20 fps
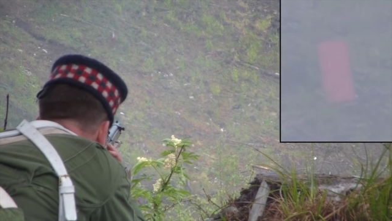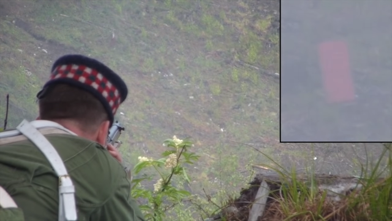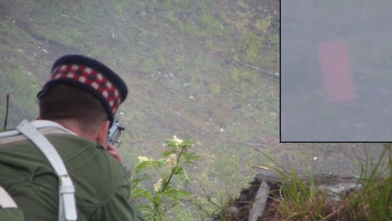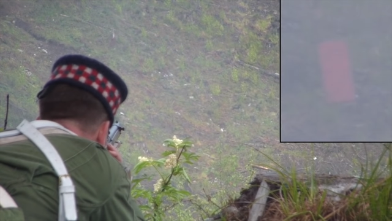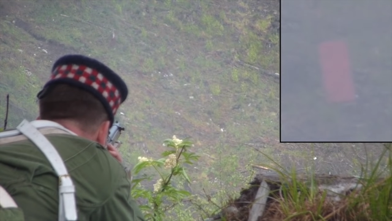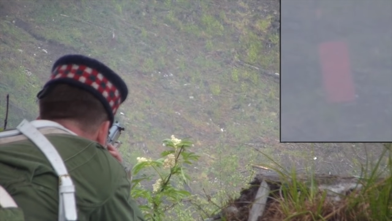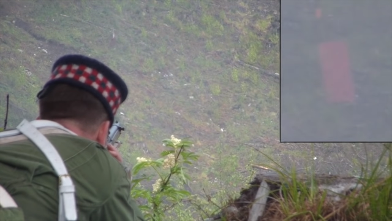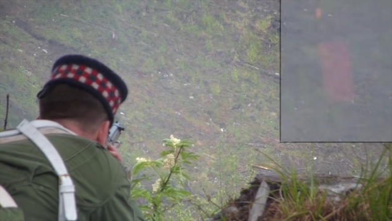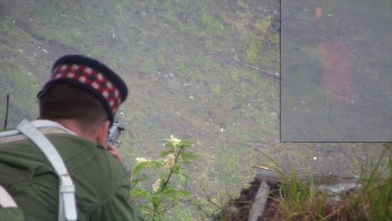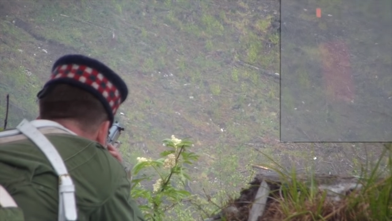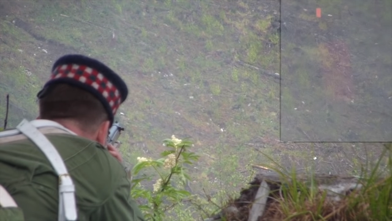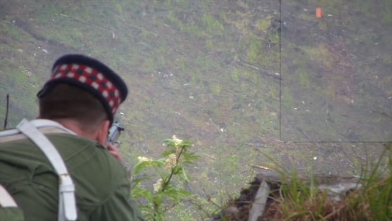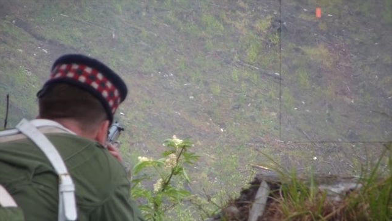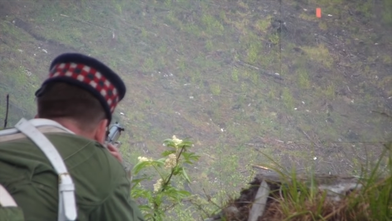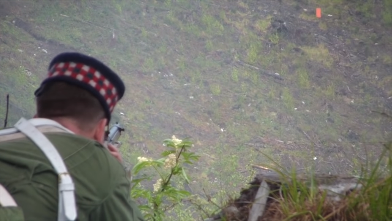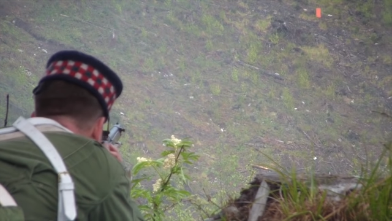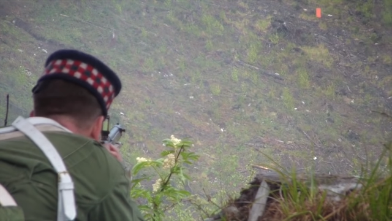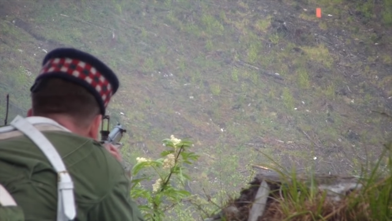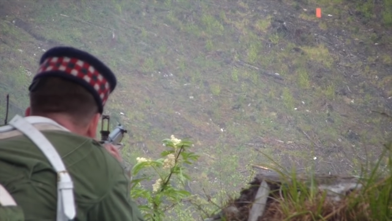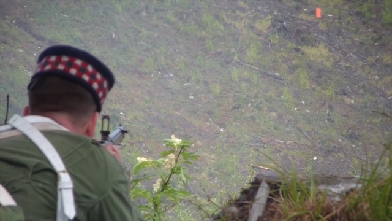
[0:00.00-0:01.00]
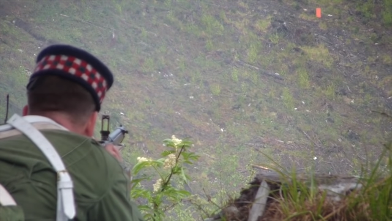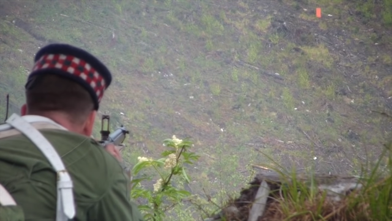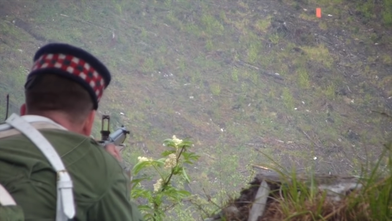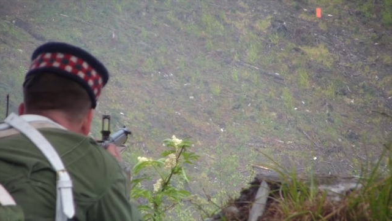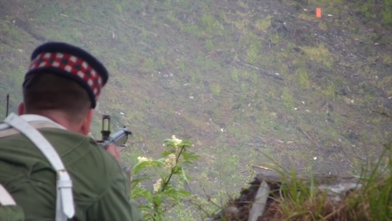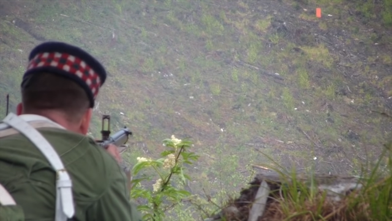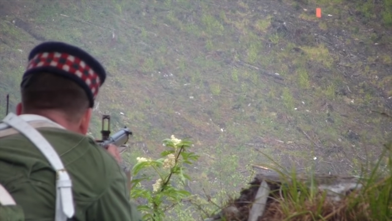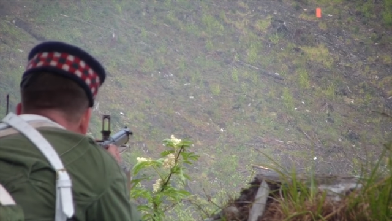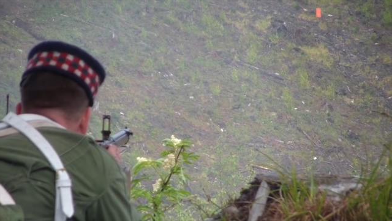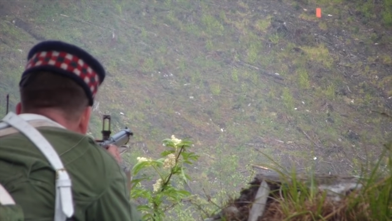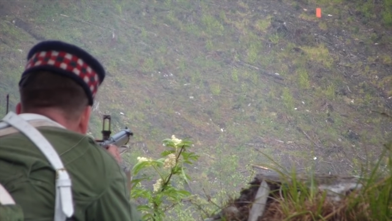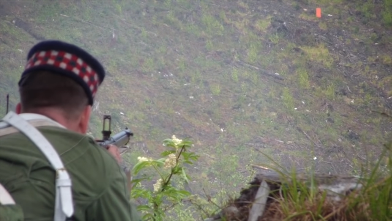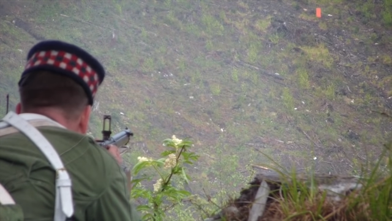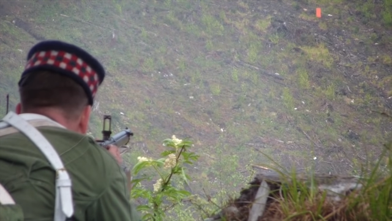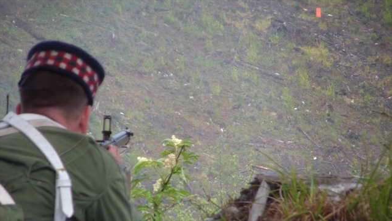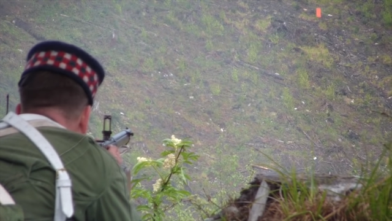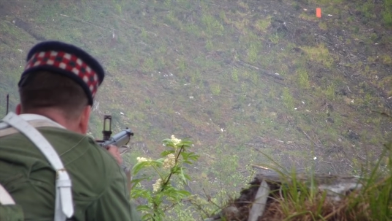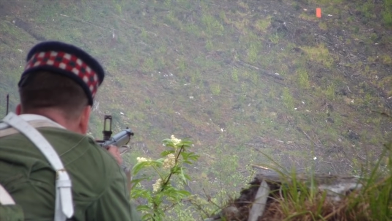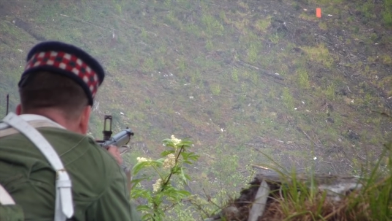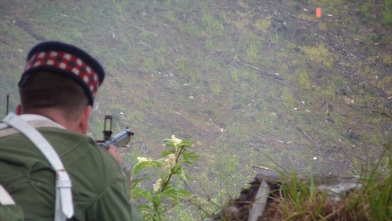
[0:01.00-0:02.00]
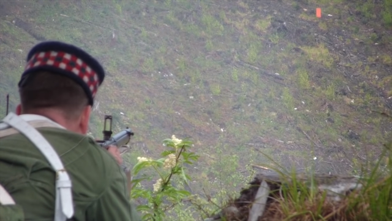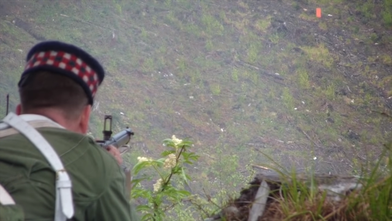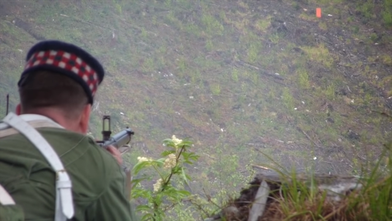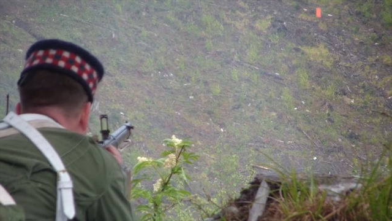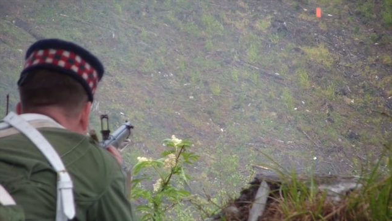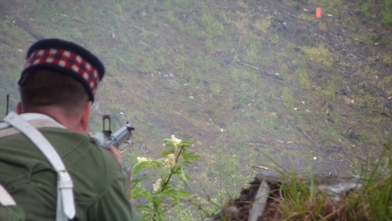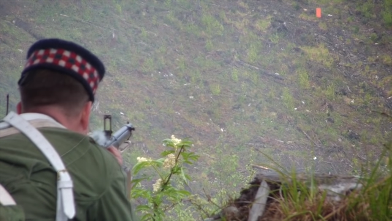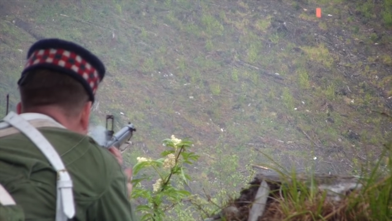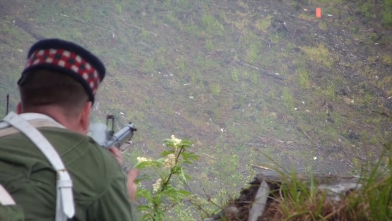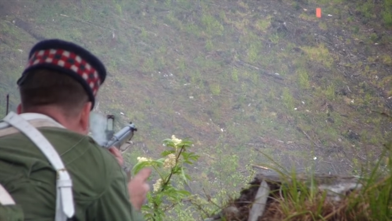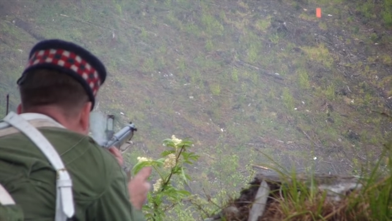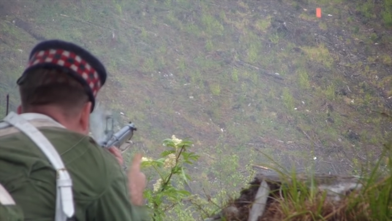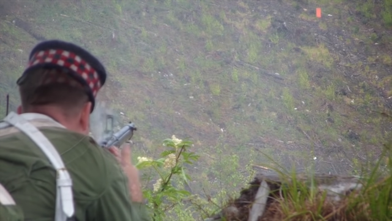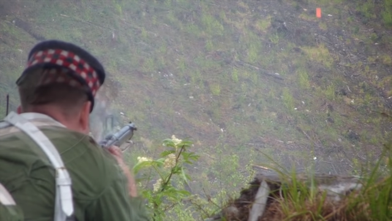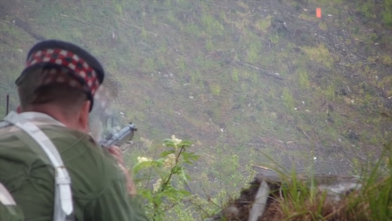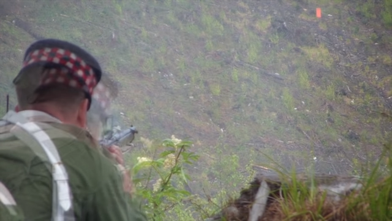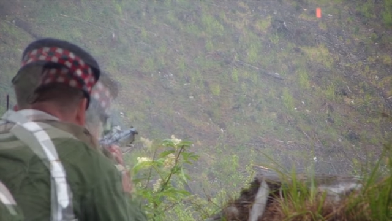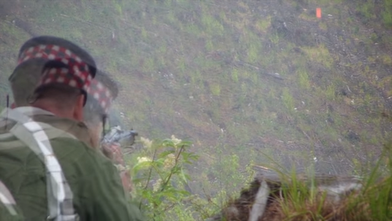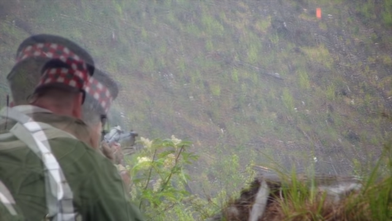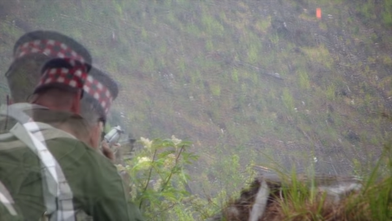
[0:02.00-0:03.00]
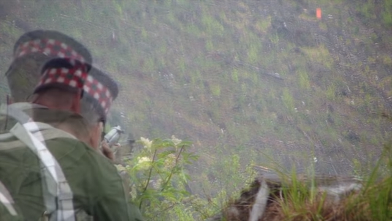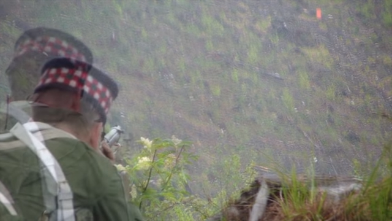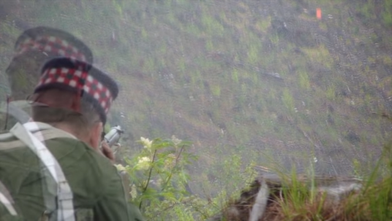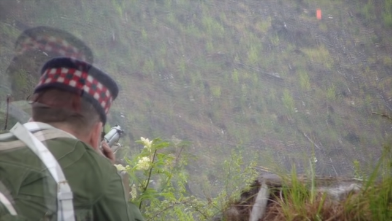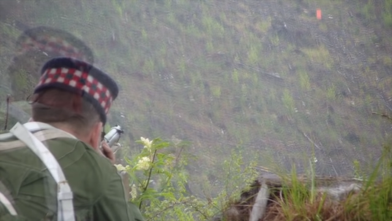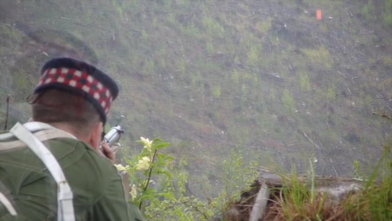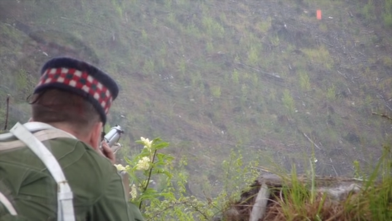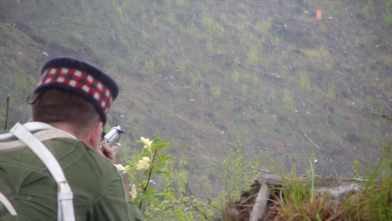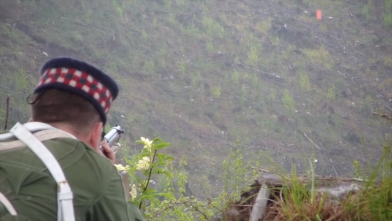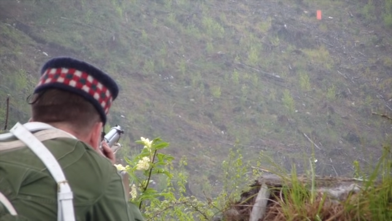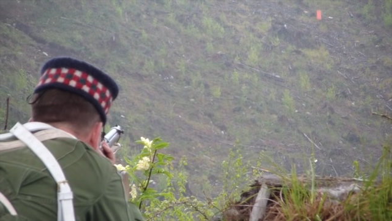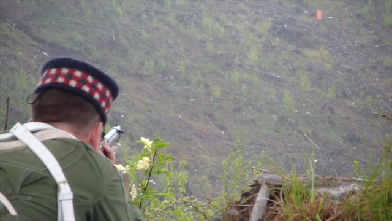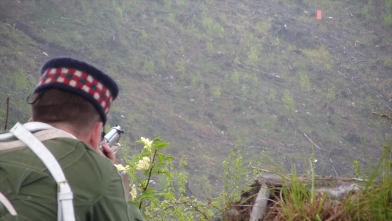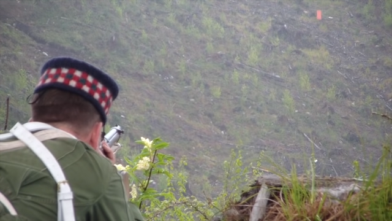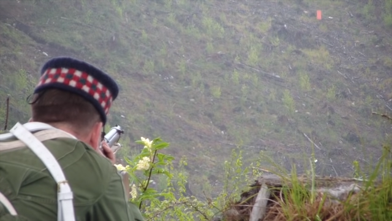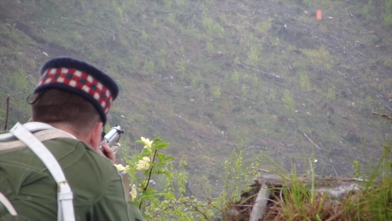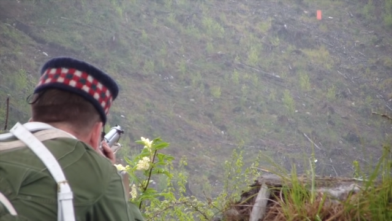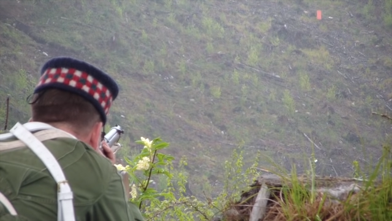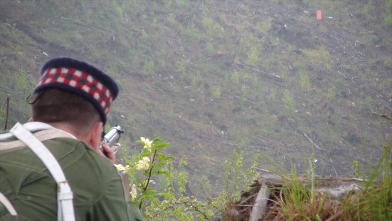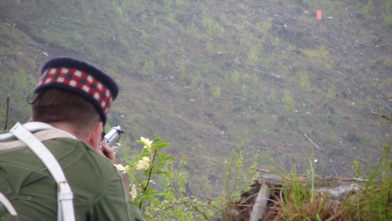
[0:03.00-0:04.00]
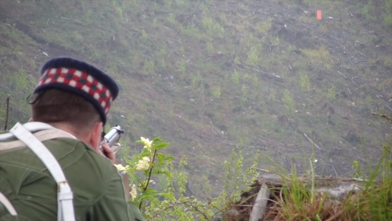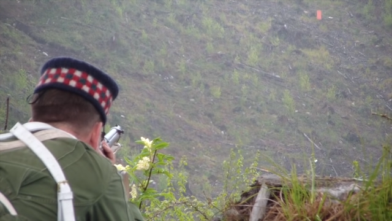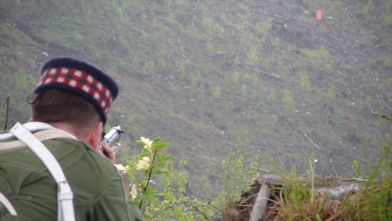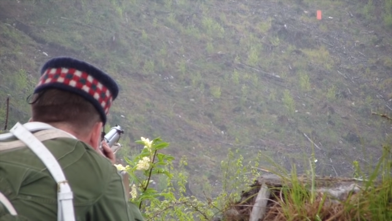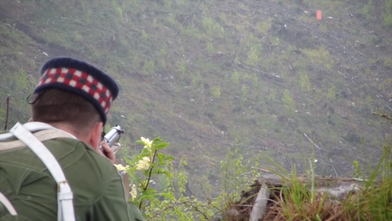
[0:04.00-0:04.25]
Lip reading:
(no speaker visible)